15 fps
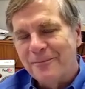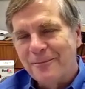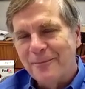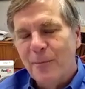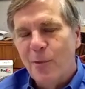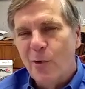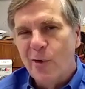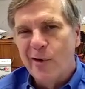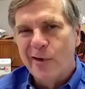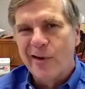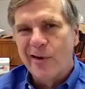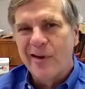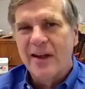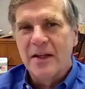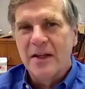more
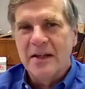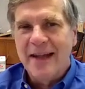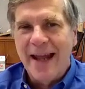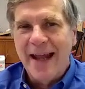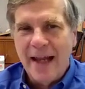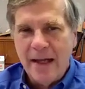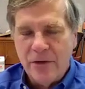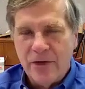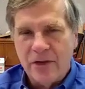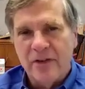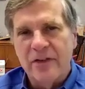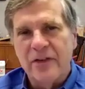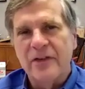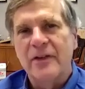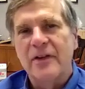
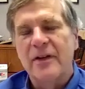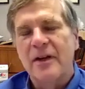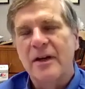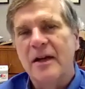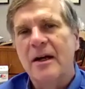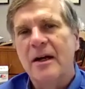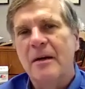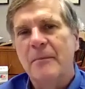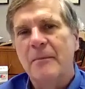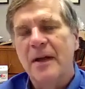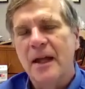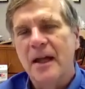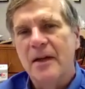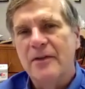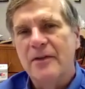contagious,
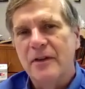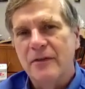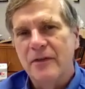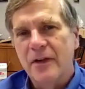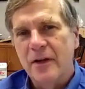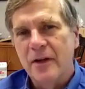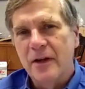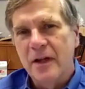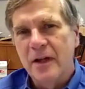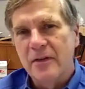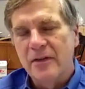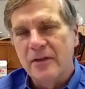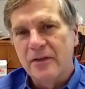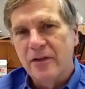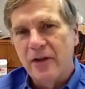as the
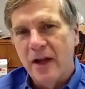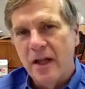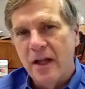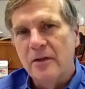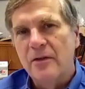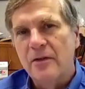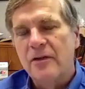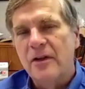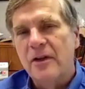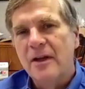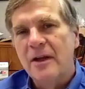variants change